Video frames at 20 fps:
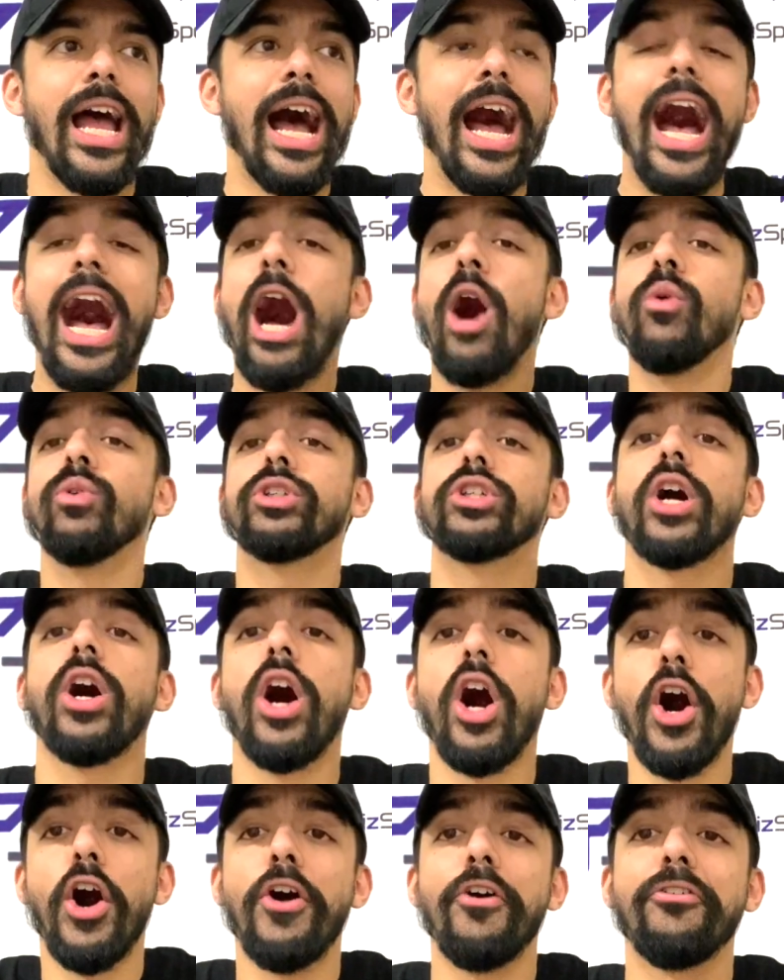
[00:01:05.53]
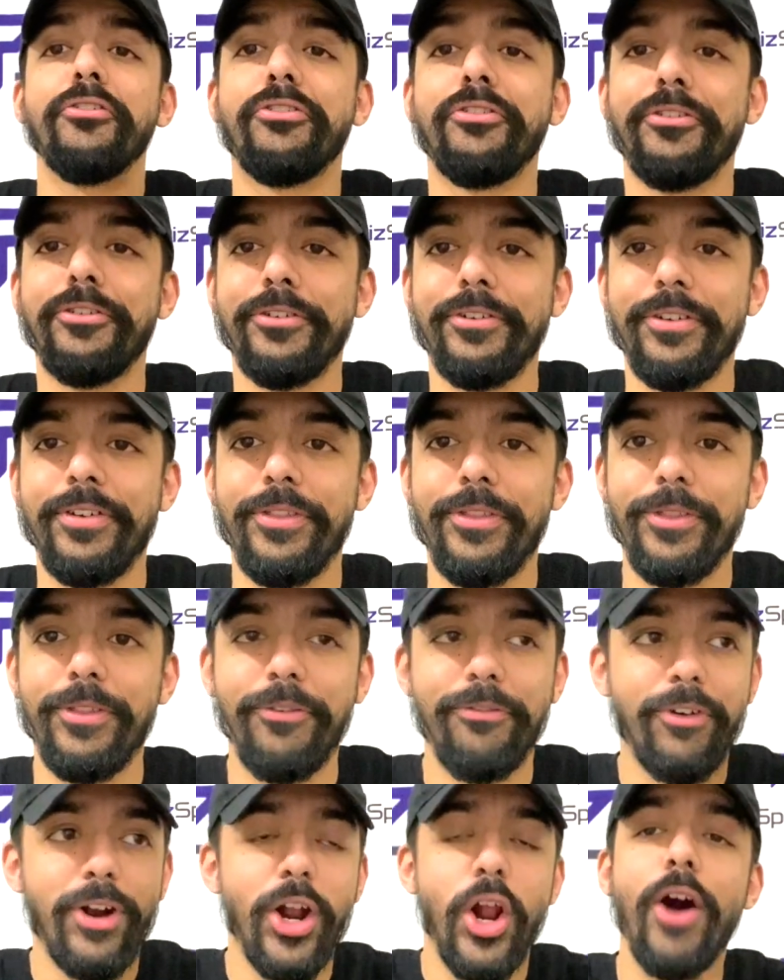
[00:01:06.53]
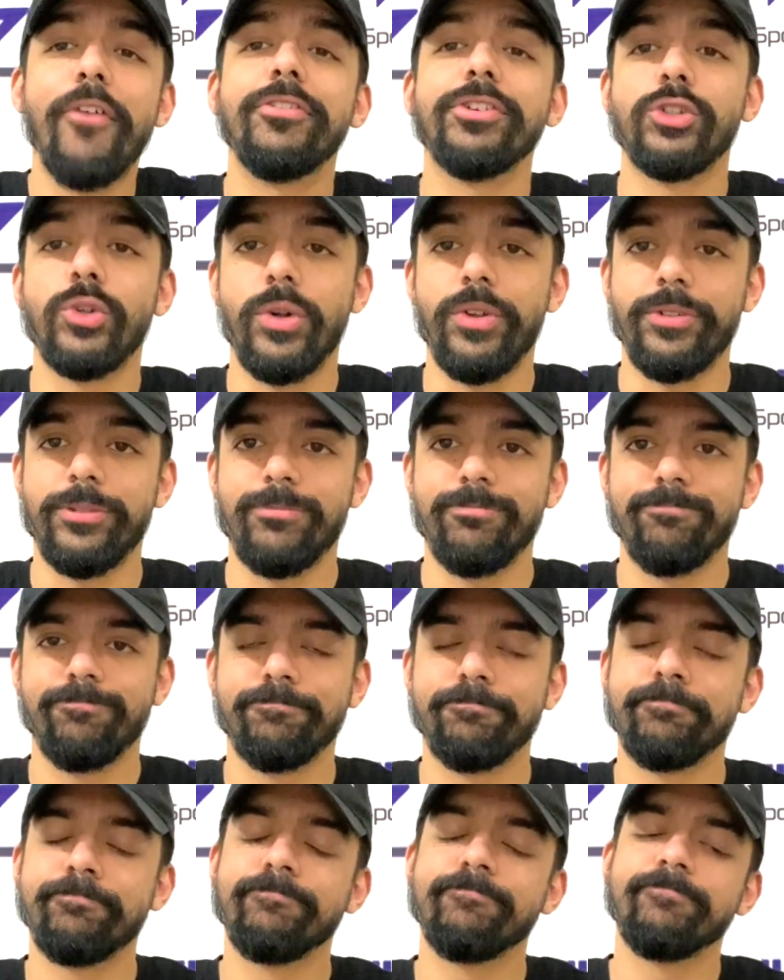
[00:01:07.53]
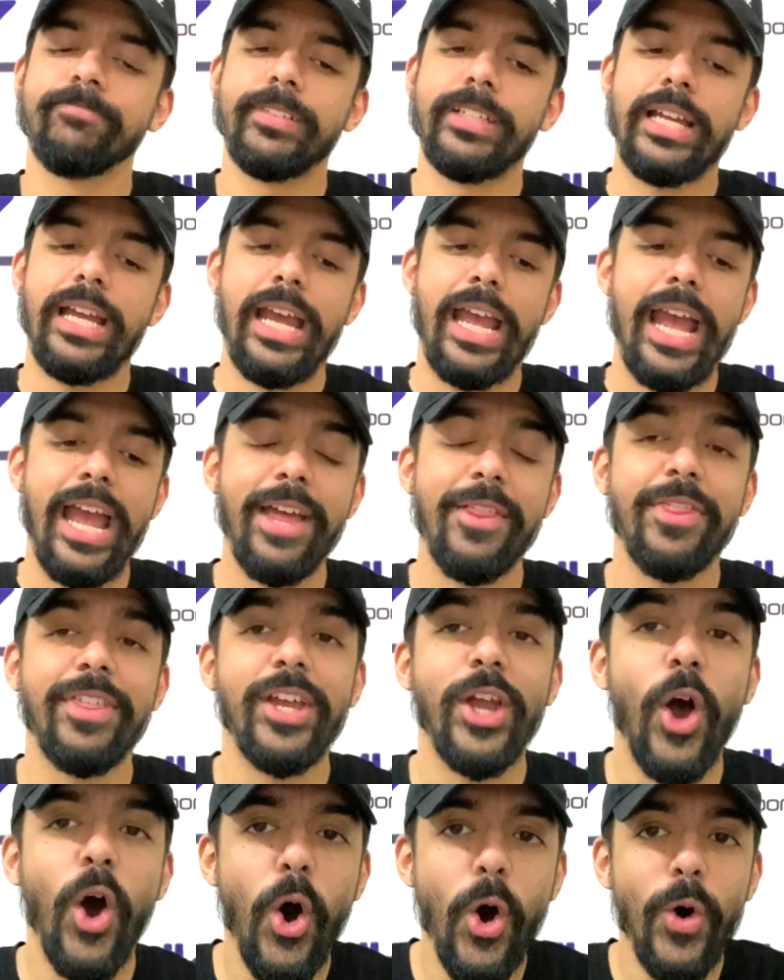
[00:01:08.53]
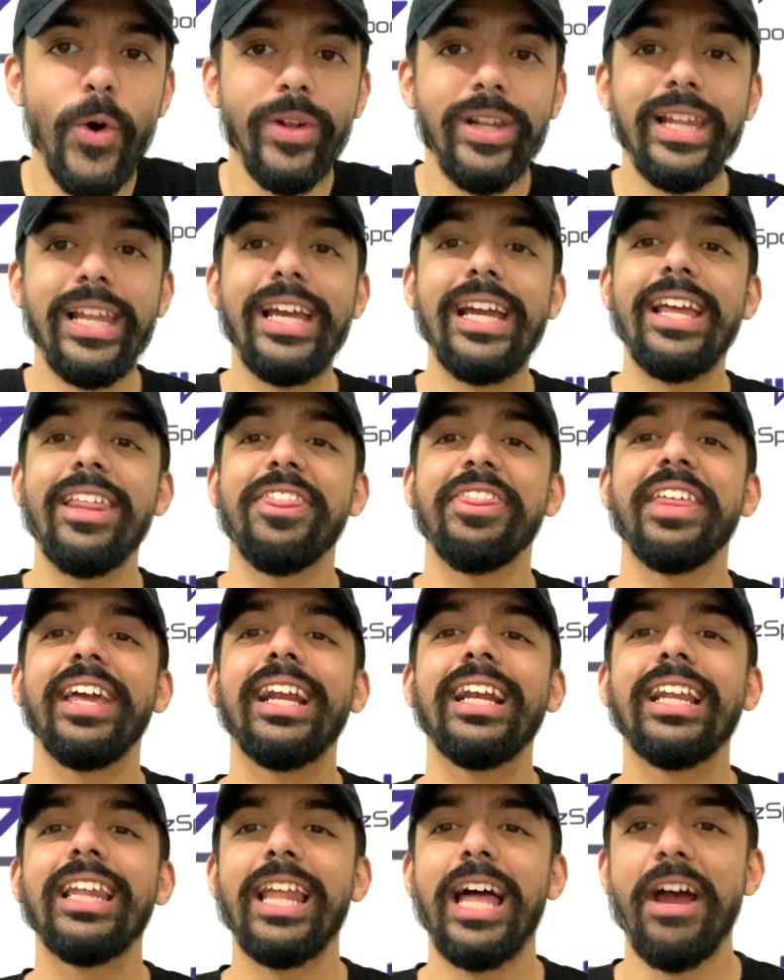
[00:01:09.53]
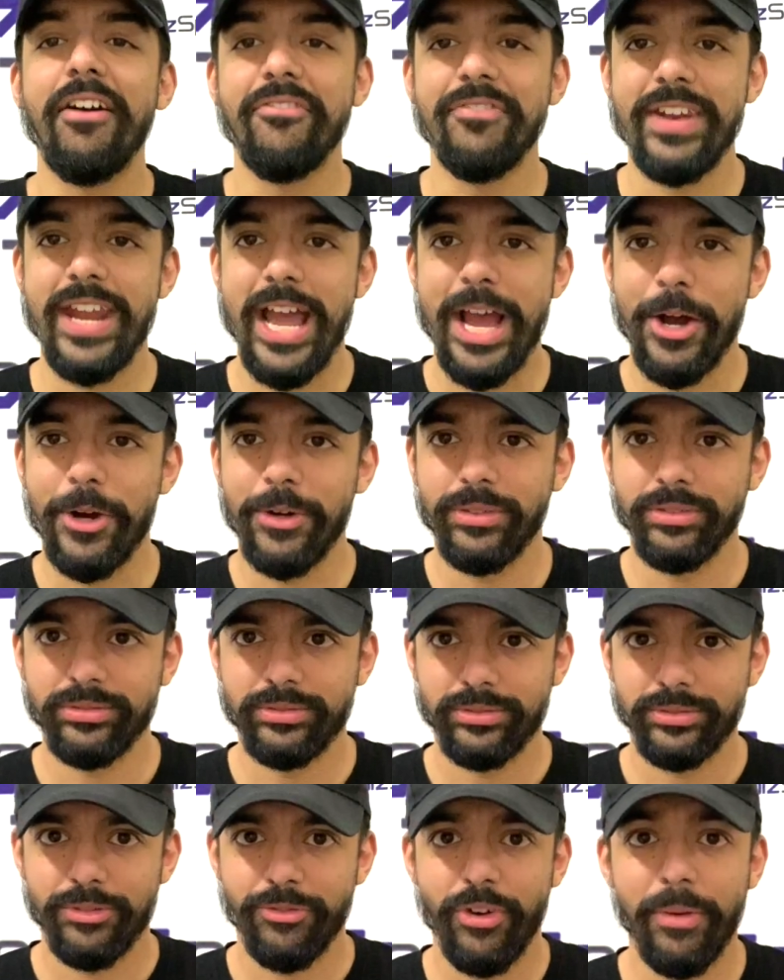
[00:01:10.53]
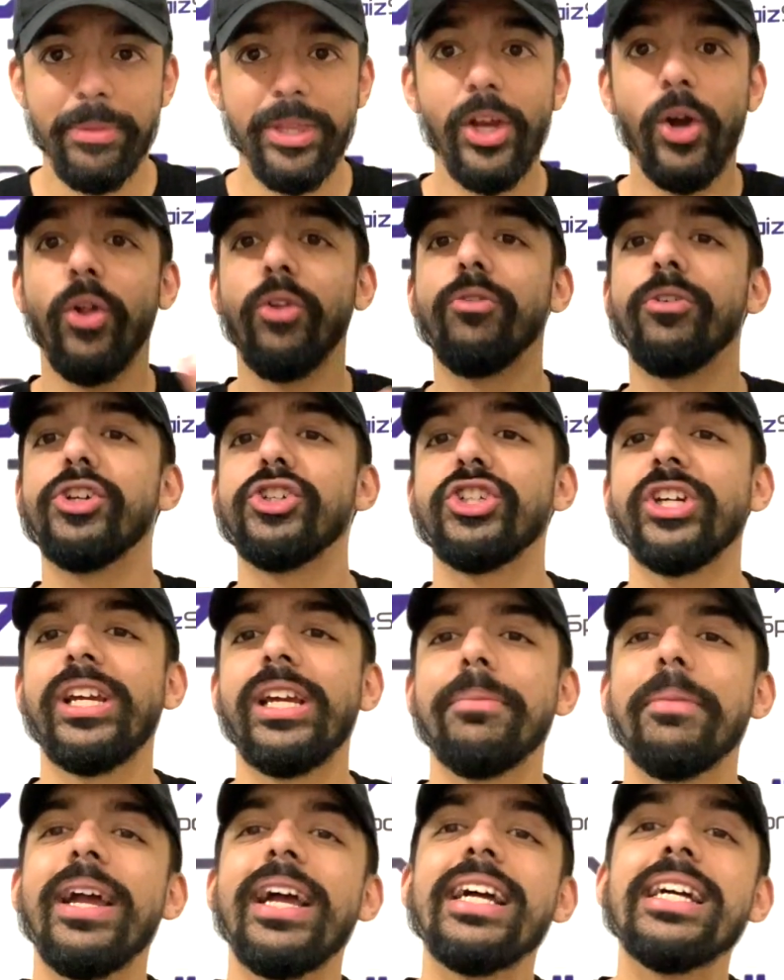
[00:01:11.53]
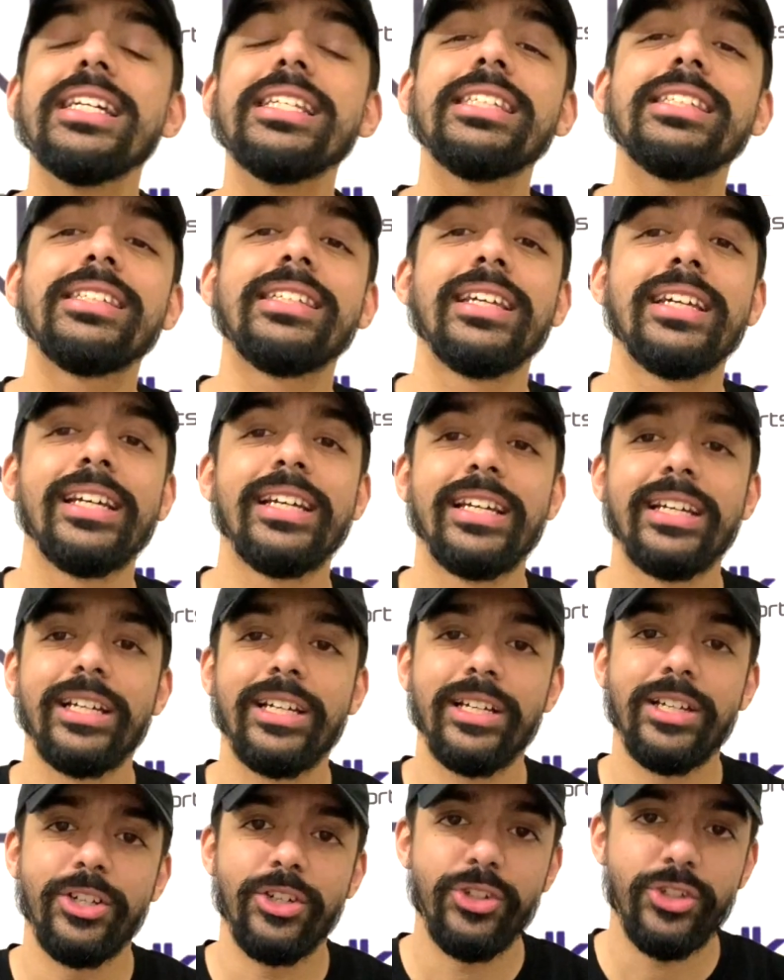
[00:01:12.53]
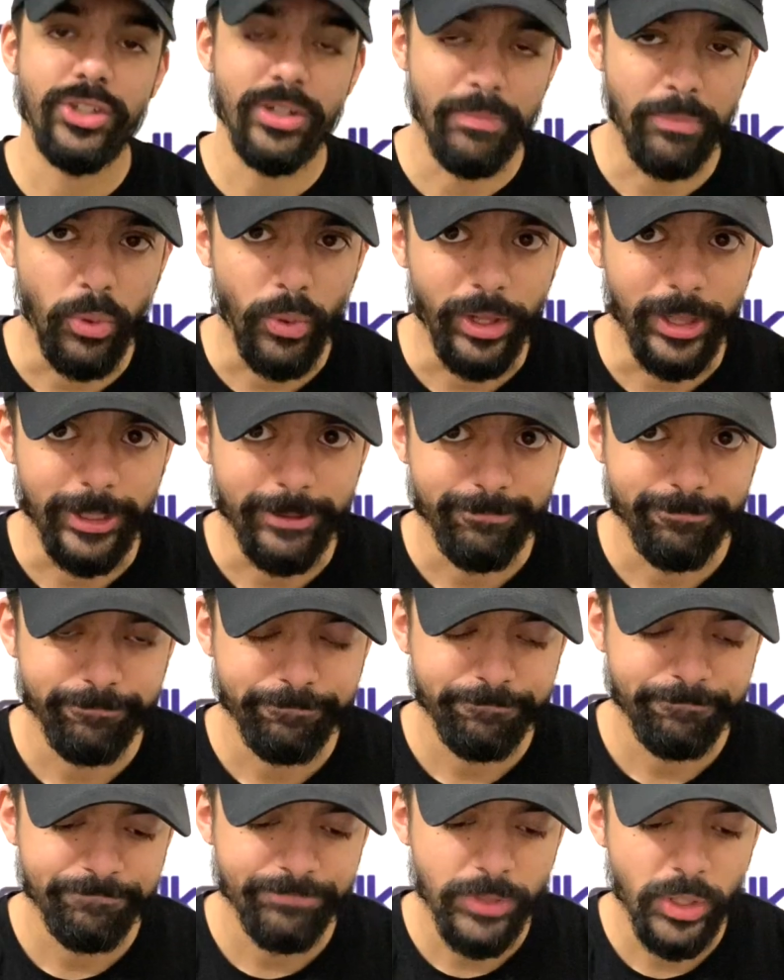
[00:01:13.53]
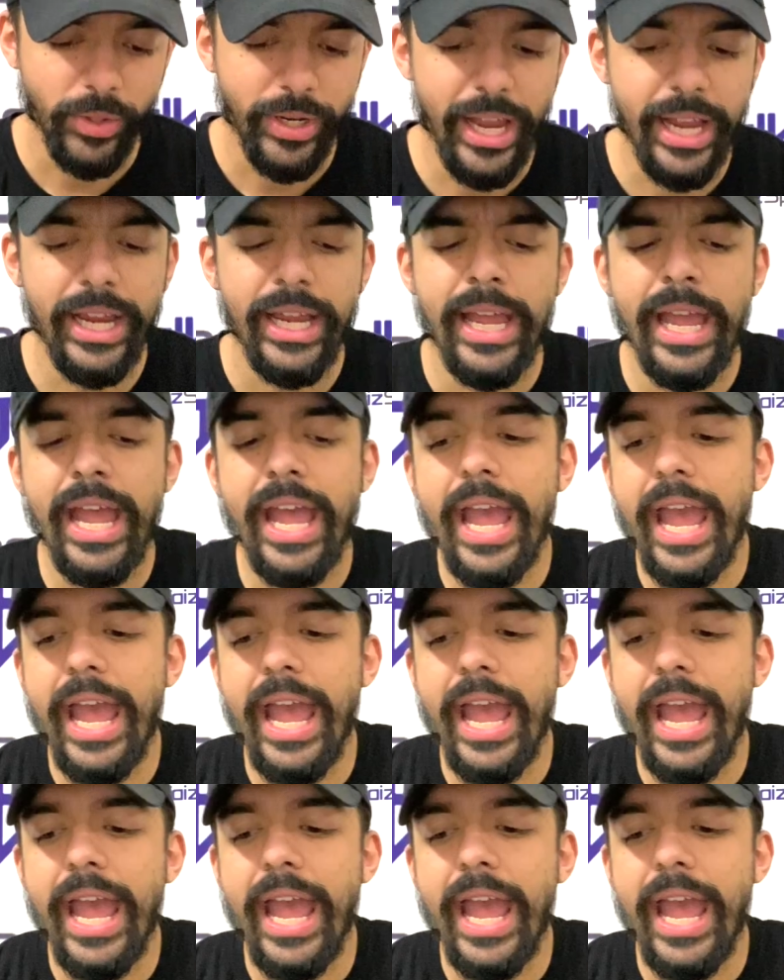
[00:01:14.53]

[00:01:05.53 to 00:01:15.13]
Out of the front office roles. And the only thing left now from the old regime is Jim Boylen. Okay?